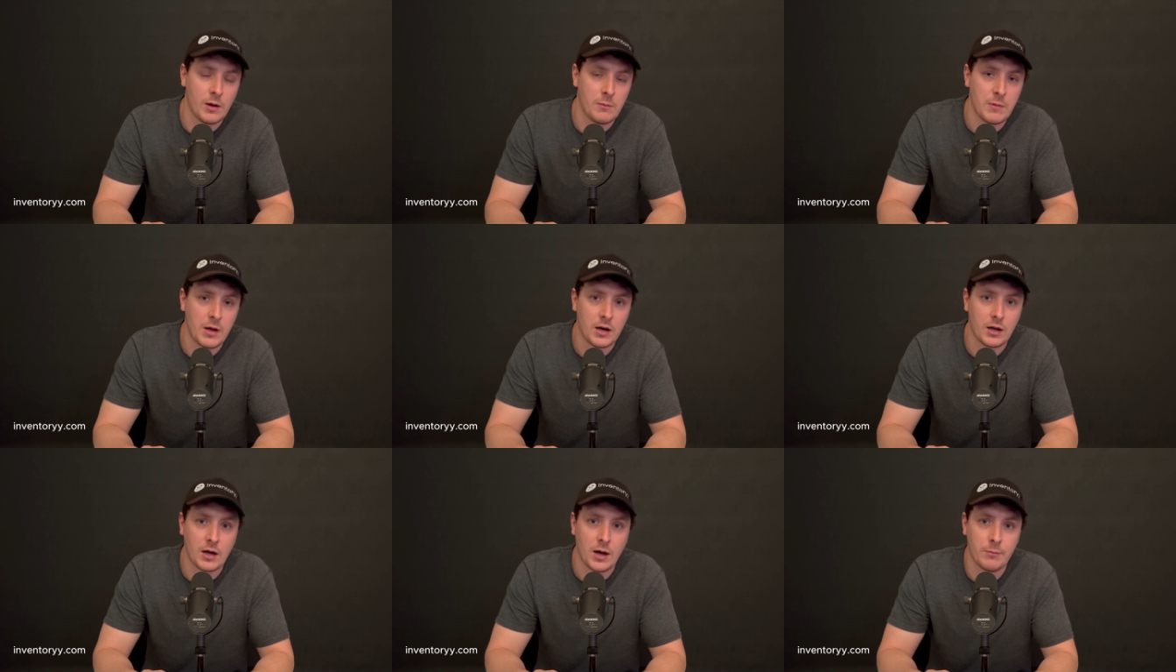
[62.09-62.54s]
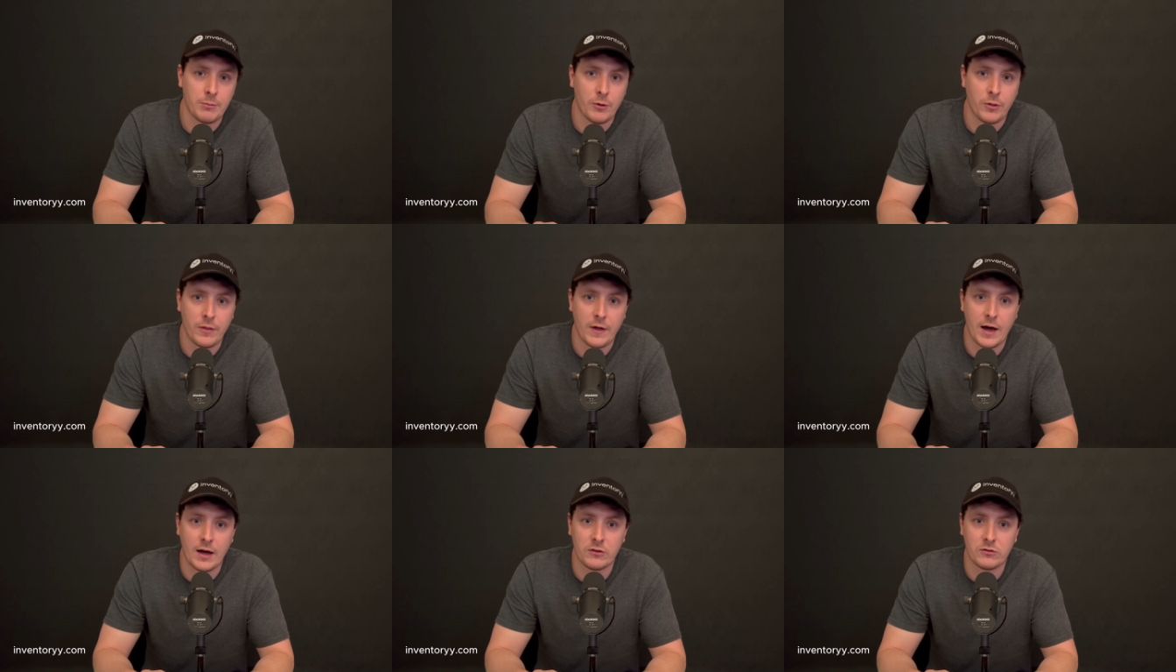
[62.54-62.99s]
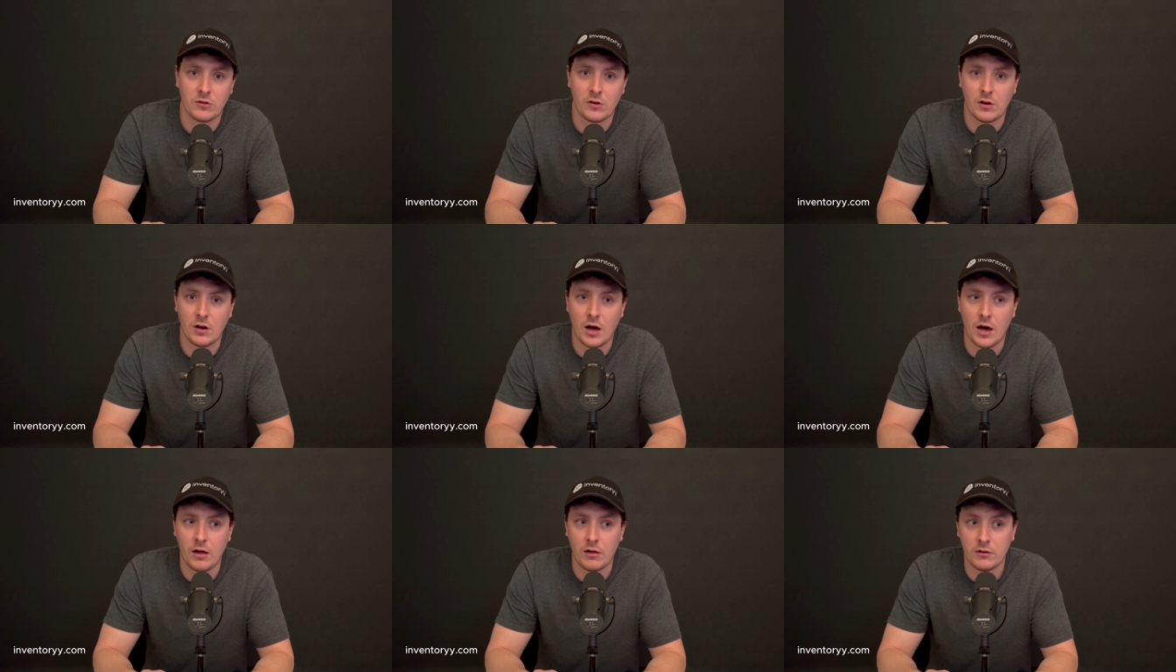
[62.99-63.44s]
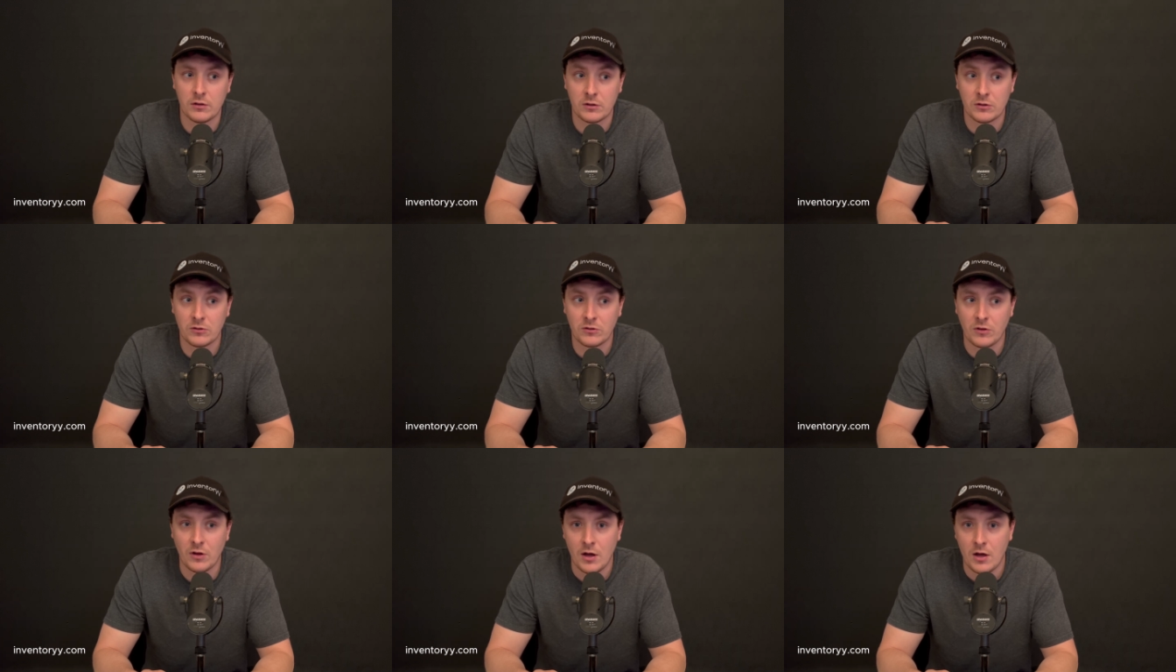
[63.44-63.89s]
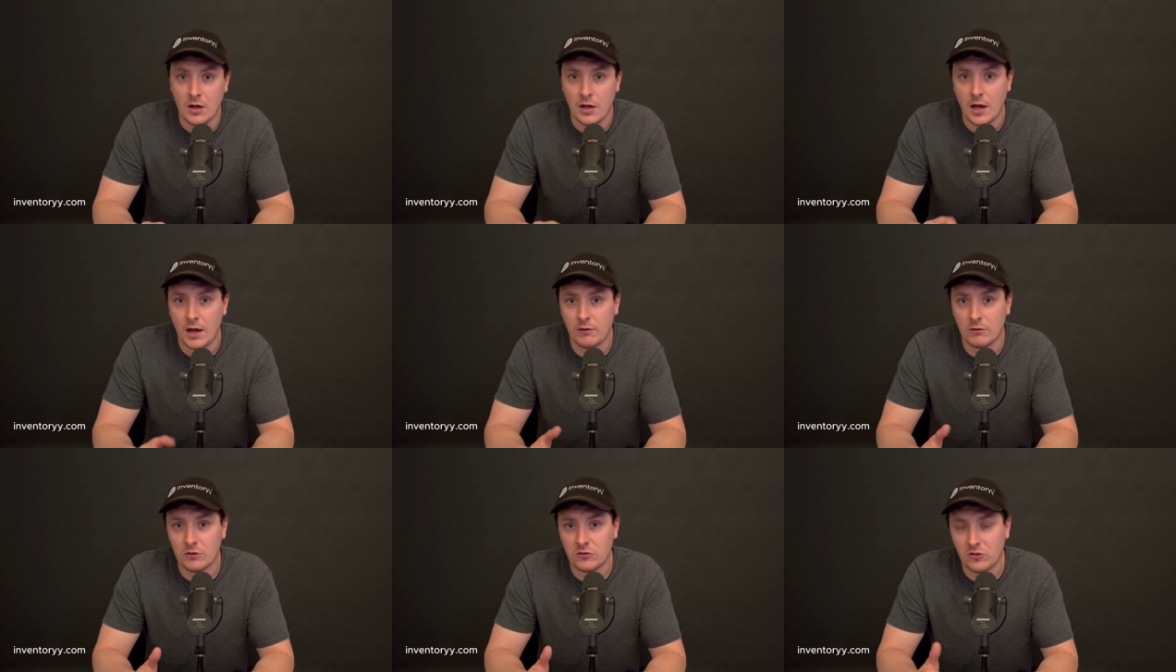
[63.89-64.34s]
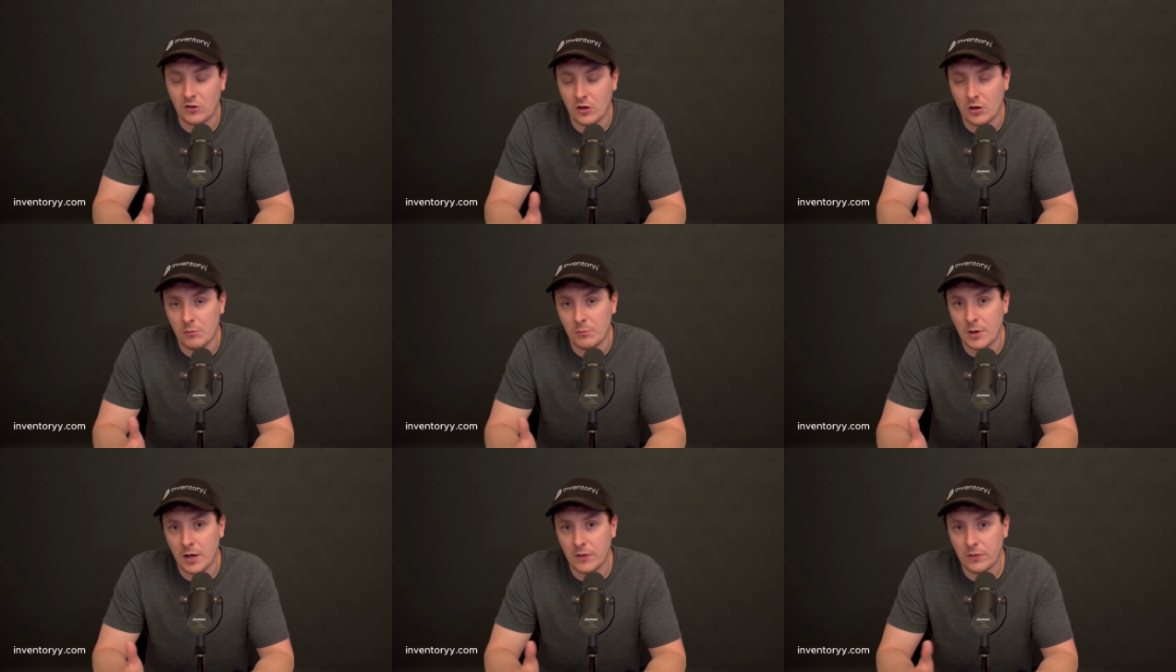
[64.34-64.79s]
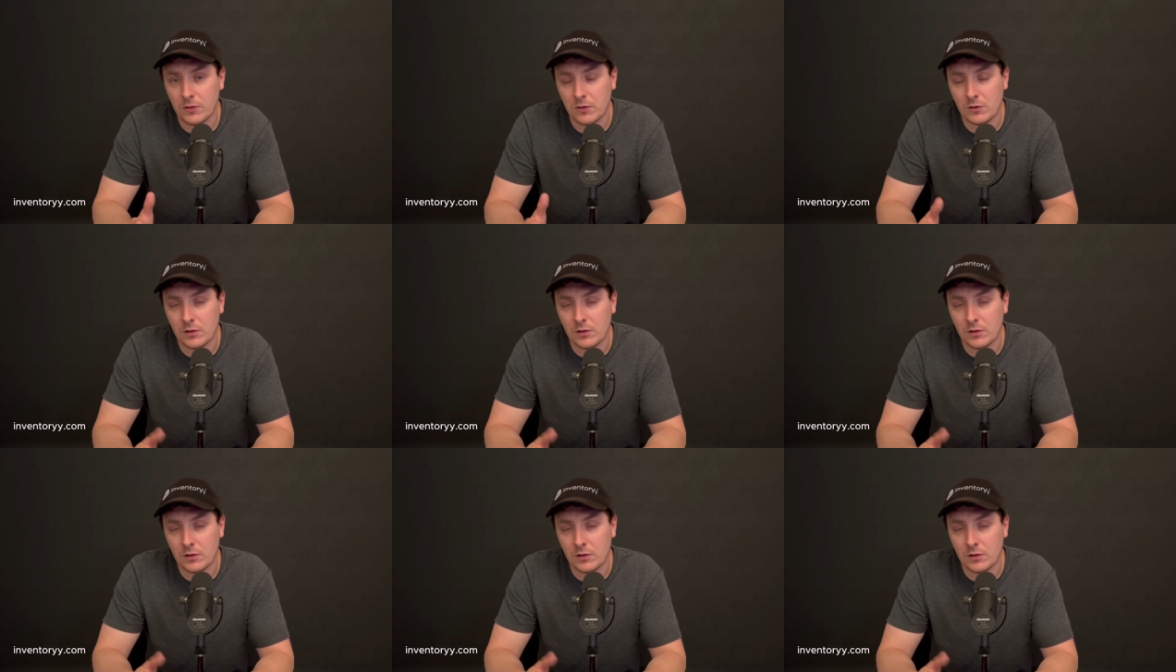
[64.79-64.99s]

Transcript: made a couple thousand dollars every single month.